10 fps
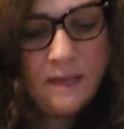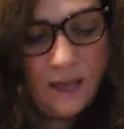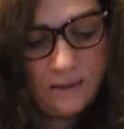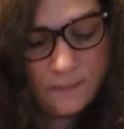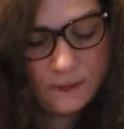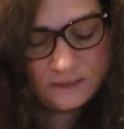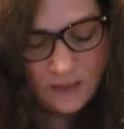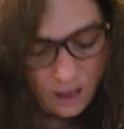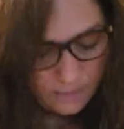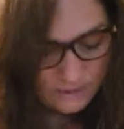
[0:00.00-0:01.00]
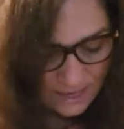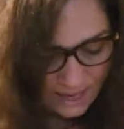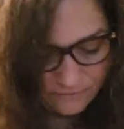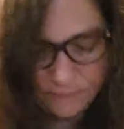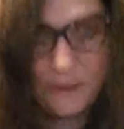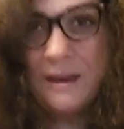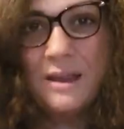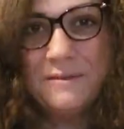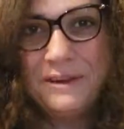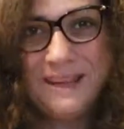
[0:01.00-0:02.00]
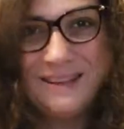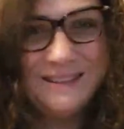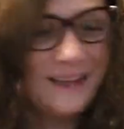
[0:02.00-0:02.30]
cake mix, but not every kid